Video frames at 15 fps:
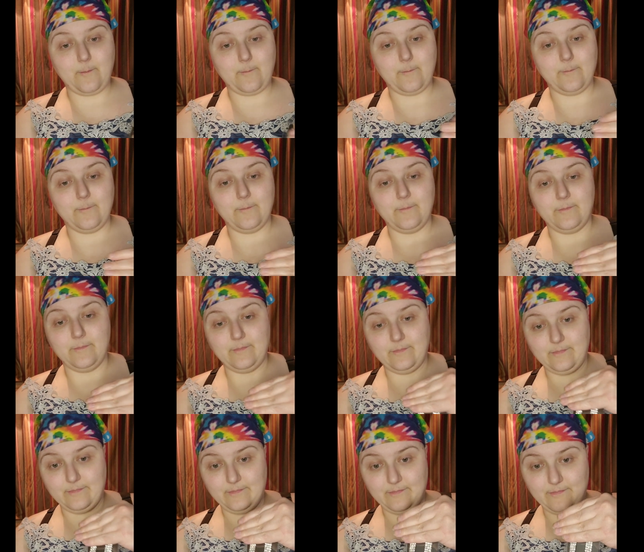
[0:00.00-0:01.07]

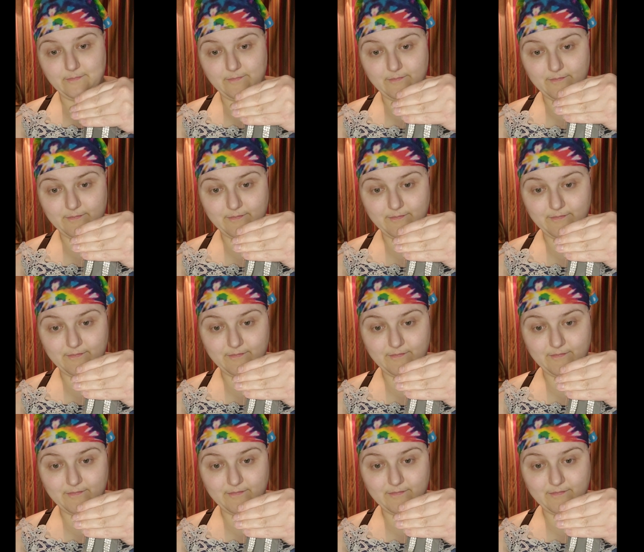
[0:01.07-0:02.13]

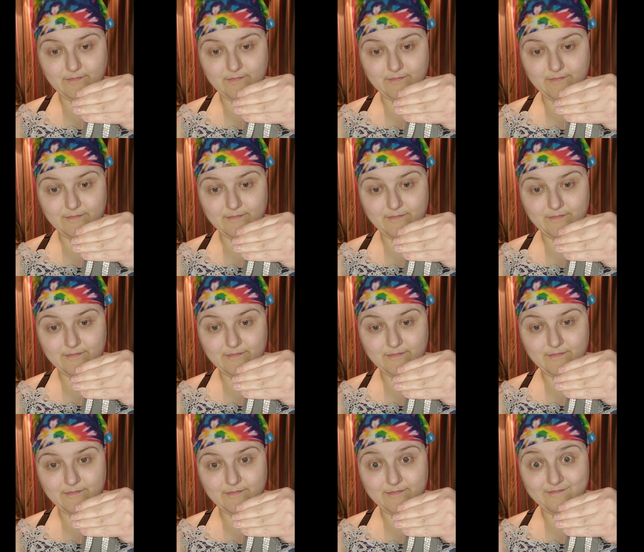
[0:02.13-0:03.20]

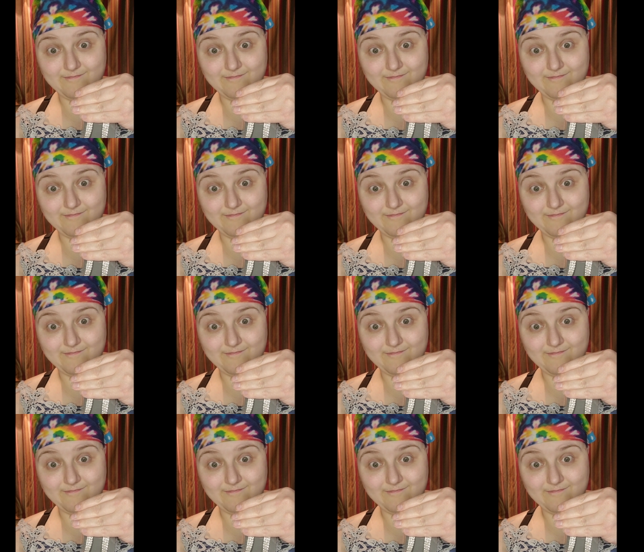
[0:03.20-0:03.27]
[no speech]